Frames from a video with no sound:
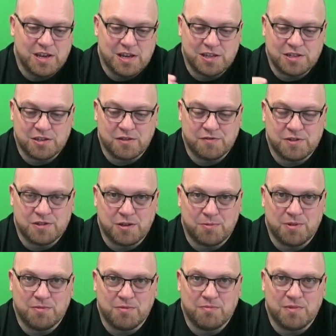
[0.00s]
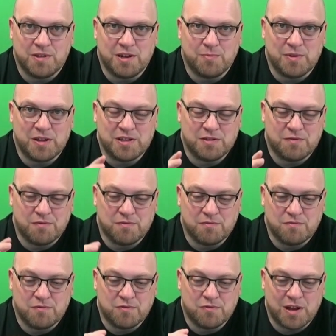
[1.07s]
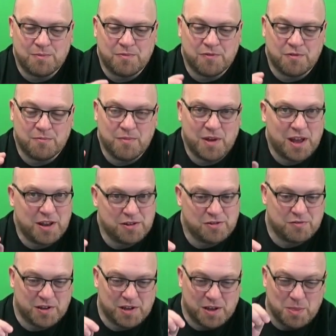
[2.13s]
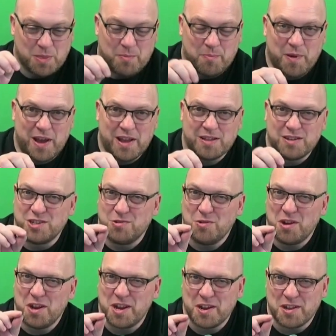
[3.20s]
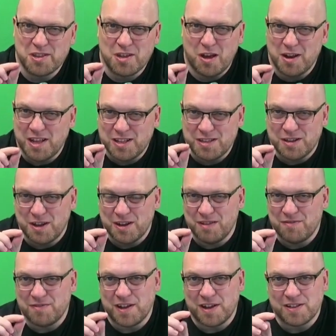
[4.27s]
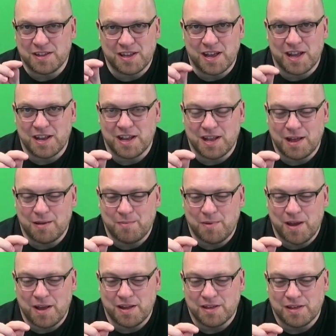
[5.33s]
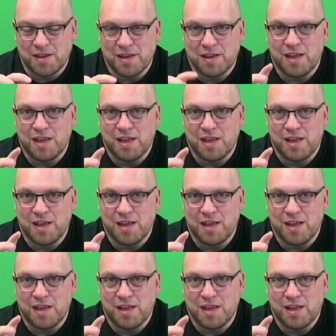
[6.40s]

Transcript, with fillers: It's good for stopping little bits of crap from entering the paint, because you only need a tiny fleck to get in that paint,